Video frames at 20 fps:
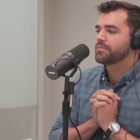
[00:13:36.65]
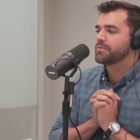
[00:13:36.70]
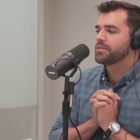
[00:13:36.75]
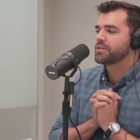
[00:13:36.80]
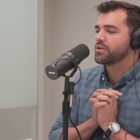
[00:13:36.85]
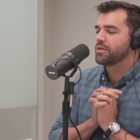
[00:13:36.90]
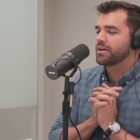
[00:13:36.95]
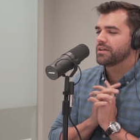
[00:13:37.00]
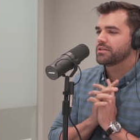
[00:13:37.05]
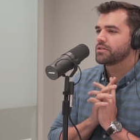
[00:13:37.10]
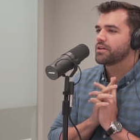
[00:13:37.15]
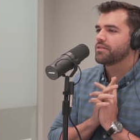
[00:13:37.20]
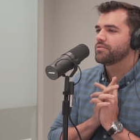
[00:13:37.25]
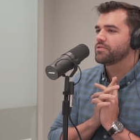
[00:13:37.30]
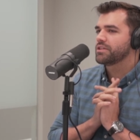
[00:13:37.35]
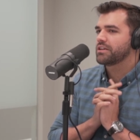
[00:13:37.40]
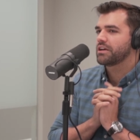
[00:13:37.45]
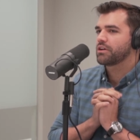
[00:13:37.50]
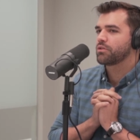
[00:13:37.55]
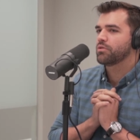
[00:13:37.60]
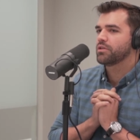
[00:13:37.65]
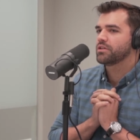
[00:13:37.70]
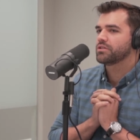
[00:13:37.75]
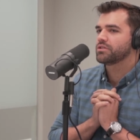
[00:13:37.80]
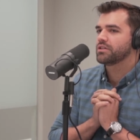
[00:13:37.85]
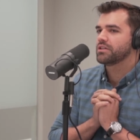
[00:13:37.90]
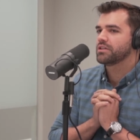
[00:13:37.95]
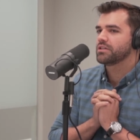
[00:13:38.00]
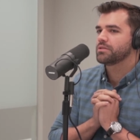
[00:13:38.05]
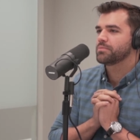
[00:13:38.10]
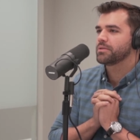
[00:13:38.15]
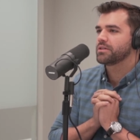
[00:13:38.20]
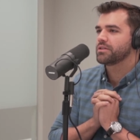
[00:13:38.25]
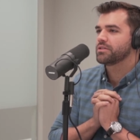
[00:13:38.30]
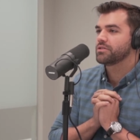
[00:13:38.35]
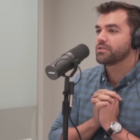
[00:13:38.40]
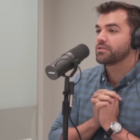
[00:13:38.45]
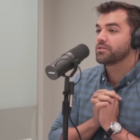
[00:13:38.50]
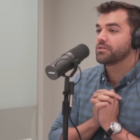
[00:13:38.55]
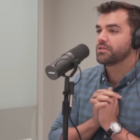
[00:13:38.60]
you know, as tough as that question is,
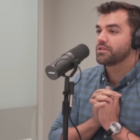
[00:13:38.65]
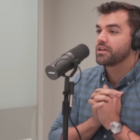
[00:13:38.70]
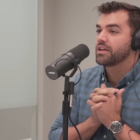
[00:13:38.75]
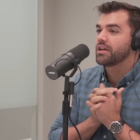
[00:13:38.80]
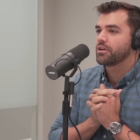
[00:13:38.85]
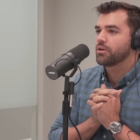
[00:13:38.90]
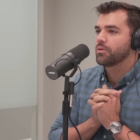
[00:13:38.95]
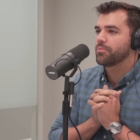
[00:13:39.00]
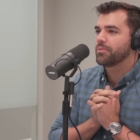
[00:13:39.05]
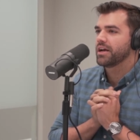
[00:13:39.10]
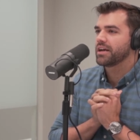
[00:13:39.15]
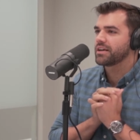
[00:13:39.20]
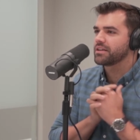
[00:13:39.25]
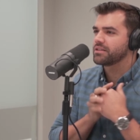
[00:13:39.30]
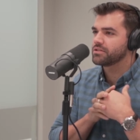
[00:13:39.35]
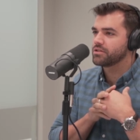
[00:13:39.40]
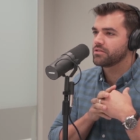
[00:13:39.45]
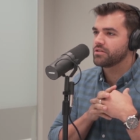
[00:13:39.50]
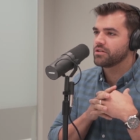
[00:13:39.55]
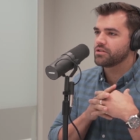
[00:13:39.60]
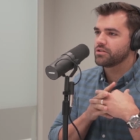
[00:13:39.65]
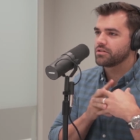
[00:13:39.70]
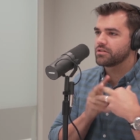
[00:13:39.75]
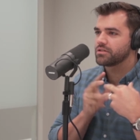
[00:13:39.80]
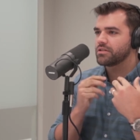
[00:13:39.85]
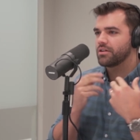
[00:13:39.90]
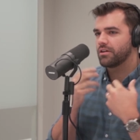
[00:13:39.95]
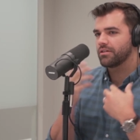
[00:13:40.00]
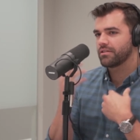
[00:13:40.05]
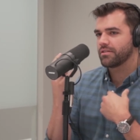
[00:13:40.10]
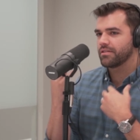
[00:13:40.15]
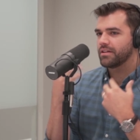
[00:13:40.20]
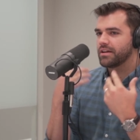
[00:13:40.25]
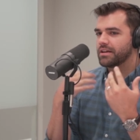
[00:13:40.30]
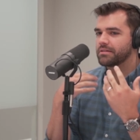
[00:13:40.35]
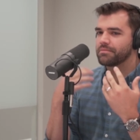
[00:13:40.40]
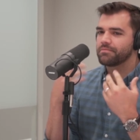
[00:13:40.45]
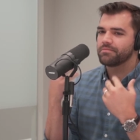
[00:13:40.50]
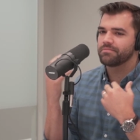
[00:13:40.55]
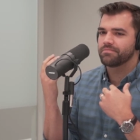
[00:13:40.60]
because you can't go back. And so then you start to
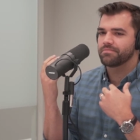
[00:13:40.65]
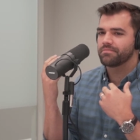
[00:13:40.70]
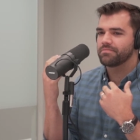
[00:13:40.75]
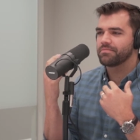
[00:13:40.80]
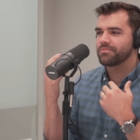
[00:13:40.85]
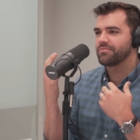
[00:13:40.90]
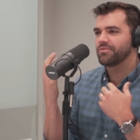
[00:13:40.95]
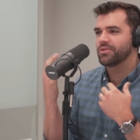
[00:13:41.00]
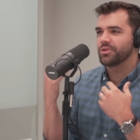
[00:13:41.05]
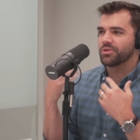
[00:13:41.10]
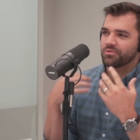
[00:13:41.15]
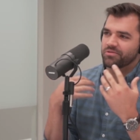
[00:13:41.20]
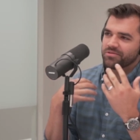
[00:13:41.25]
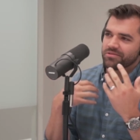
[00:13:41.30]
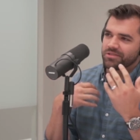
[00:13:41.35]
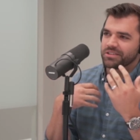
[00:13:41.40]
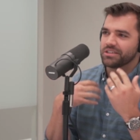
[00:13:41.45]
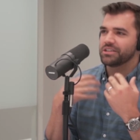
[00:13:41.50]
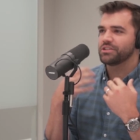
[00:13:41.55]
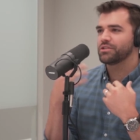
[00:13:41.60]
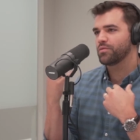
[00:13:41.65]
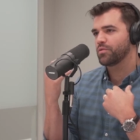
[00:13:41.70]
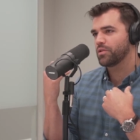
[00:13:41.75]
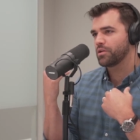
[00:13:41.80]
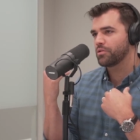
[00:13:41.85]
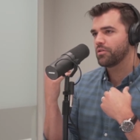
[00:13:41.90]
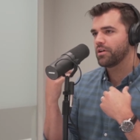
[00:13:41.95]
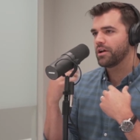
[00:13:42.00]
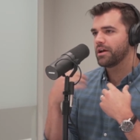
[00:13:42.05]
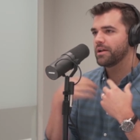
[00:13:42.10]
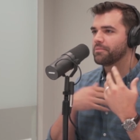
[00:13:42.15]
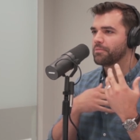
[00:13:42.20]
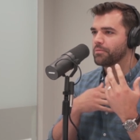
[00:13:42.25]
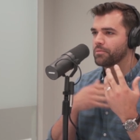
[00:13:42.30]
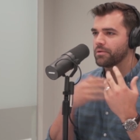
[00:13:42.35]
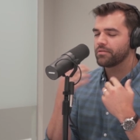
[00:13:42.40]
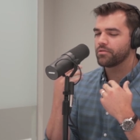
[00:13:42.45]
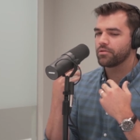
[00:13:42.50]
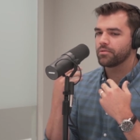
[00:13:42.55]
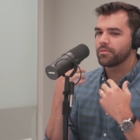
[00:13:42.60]
like feel a sense of regret and
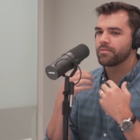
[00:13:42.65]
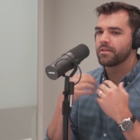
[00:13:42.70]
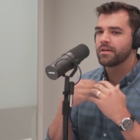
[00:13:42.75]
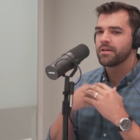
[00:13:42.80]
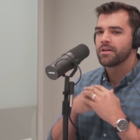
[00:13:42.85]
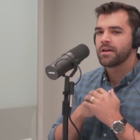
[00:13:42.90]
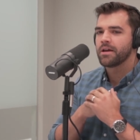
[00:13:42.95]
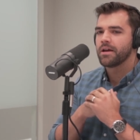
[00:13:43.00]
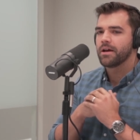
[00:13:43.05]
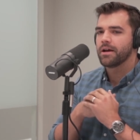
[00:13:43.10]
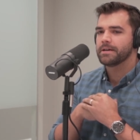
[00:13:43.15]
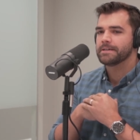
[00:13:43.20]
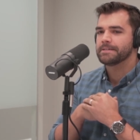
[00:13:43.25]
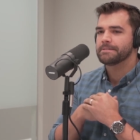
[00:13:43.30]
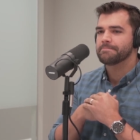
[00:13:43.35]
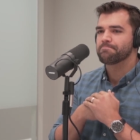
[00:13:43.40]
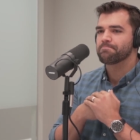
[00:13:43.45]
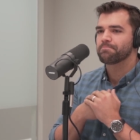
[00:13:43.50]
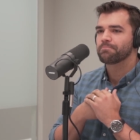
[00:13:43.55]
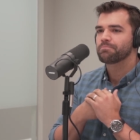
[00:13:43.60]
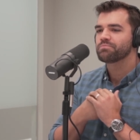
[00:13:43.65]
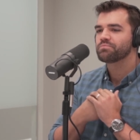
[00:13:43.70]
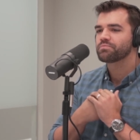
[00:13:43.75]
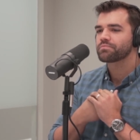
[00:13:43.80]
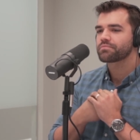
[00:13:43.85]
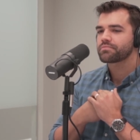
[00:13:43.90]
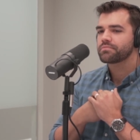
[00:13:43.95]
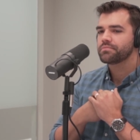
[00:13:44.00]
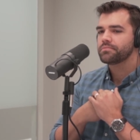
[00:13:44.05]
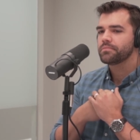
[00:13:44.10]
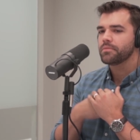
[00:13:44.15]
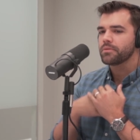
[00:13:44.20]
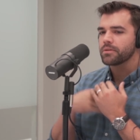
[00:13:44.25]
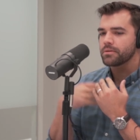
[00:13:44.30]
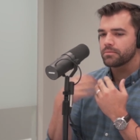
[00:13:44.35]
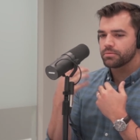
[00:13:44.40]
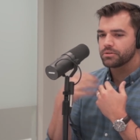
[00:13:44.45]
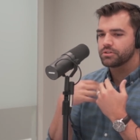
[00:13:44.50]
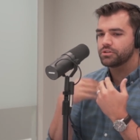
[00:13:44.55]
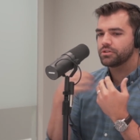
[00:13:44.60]
whatever.
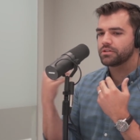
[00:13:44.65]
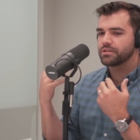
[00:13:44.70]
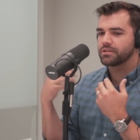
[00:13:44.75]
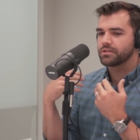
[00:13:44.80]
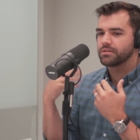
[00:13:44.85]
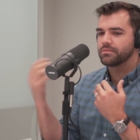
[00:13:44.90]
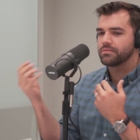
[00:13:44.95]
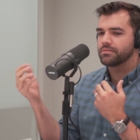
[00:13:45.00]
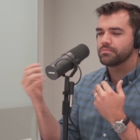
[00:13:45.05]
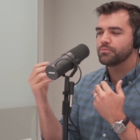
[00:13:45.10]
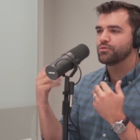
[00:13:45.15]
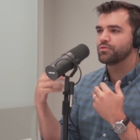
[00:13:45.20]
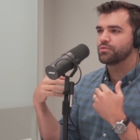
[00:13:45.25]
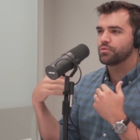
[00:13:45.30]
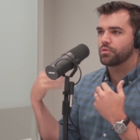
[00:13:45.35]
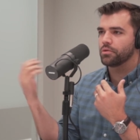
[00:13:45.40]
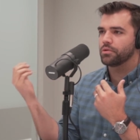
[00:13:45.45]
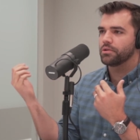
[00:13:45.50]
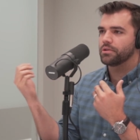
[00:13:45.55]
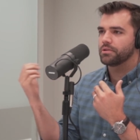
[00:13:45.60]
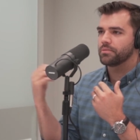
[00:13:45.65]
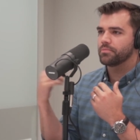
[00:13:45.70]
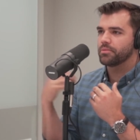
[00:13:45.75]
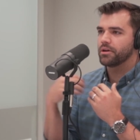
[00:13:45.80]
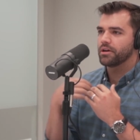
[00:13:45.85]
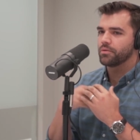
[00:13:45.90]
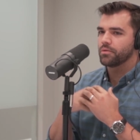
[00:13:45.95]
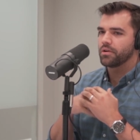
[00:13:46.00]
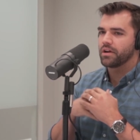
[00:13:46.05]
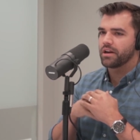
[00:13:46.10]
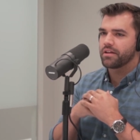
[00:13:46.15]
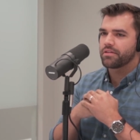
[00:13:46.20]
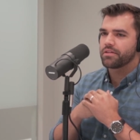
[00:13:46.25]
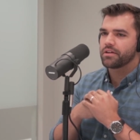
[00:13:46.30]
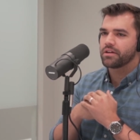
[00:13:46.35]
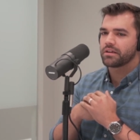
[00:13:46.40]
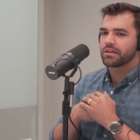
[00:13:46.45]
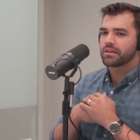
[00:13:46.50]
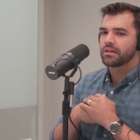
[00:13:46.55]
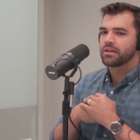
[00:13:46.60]
But you can move forward in a better way. And I
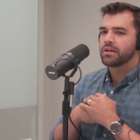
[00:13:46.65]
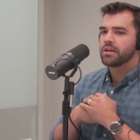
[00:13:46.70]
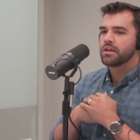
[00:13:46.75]
think